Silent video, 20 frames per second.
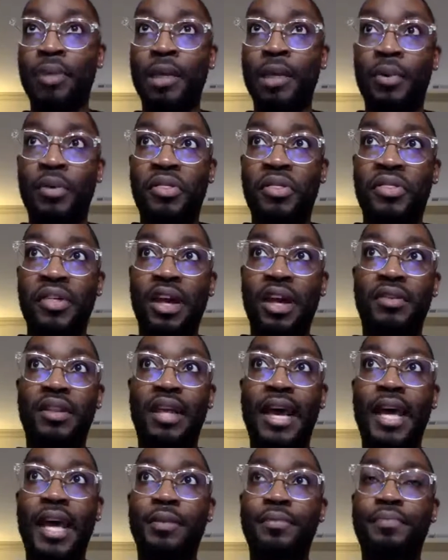Some people
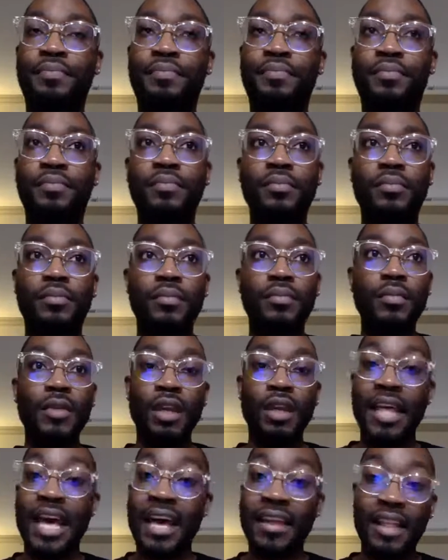think that
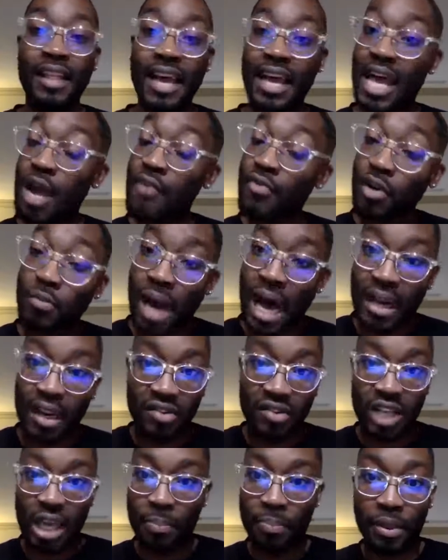
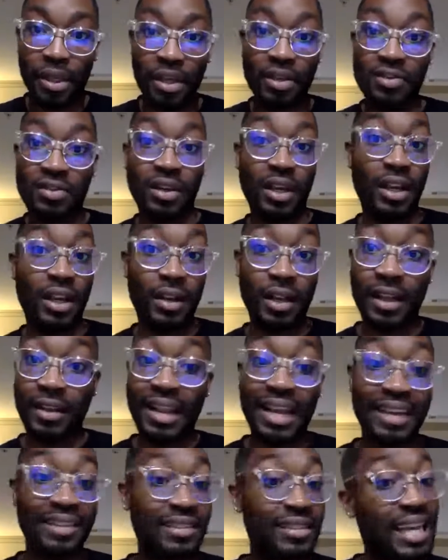everybody's at peace,
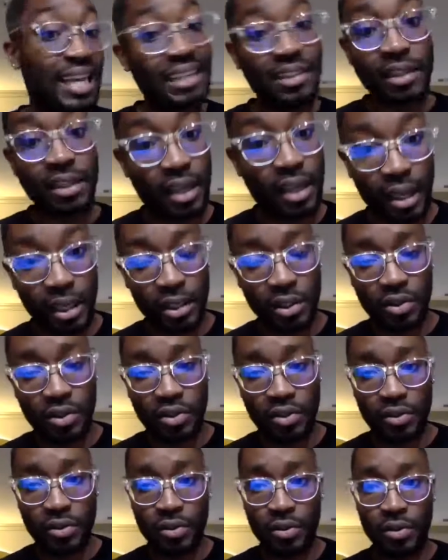and that's not the
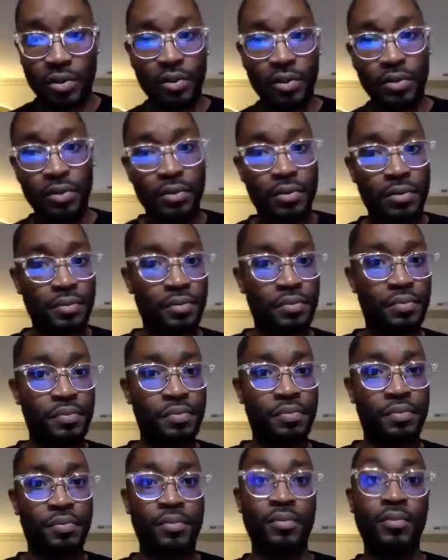case.
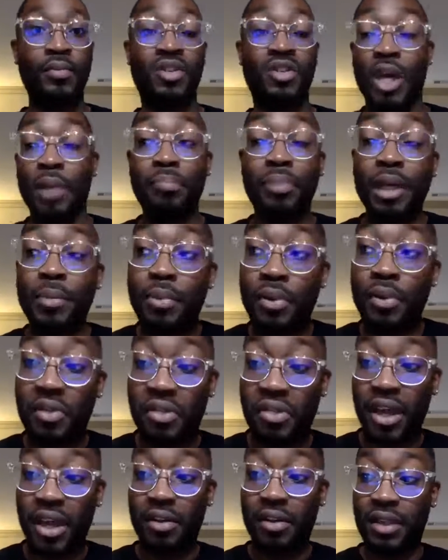Some
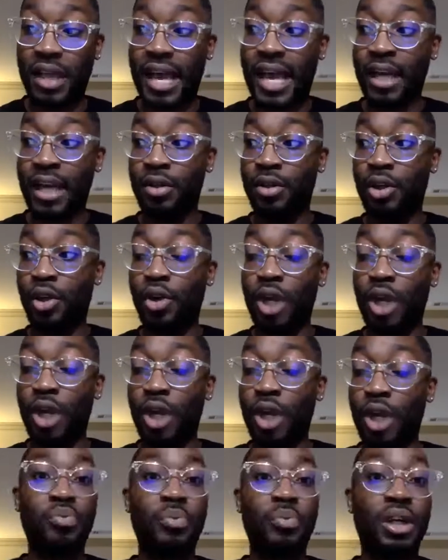people think that,
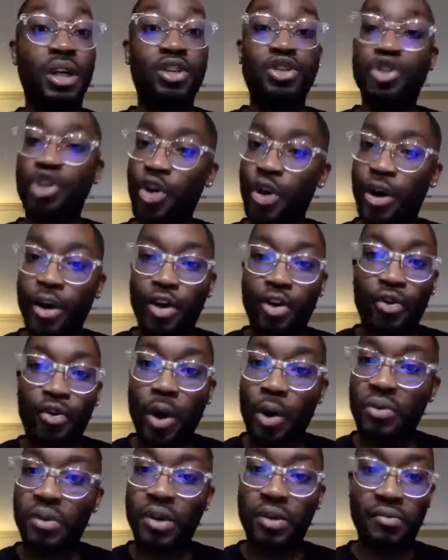just because you're
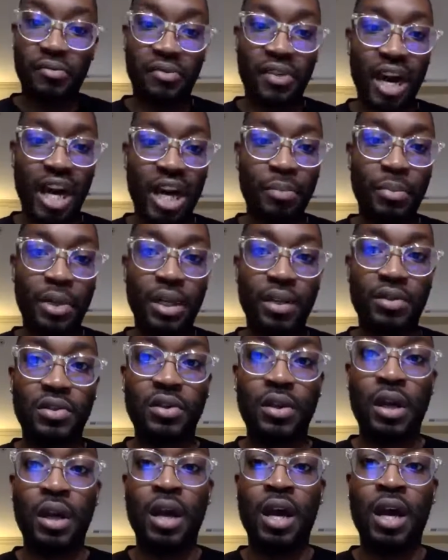in growth
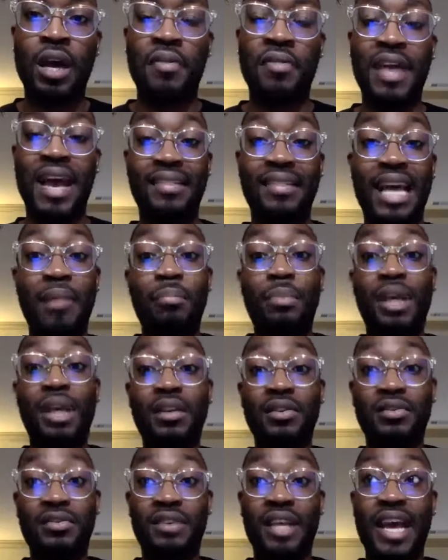environments,
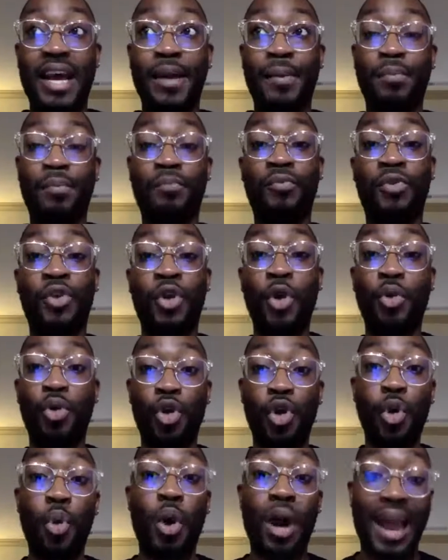that means that
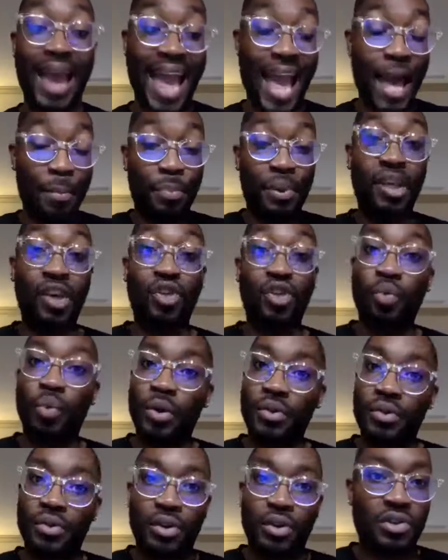you are at
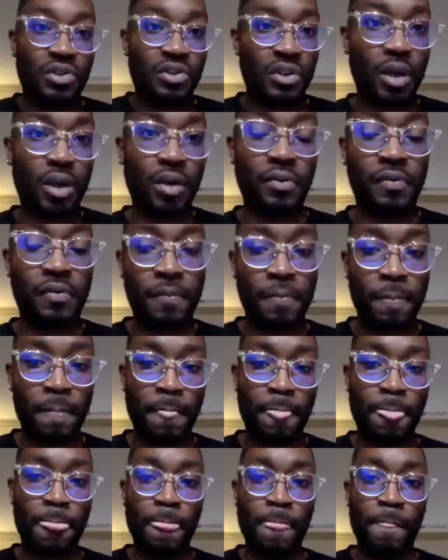peace with
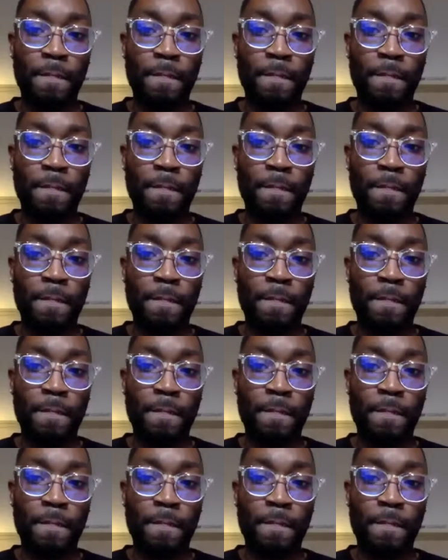yourself.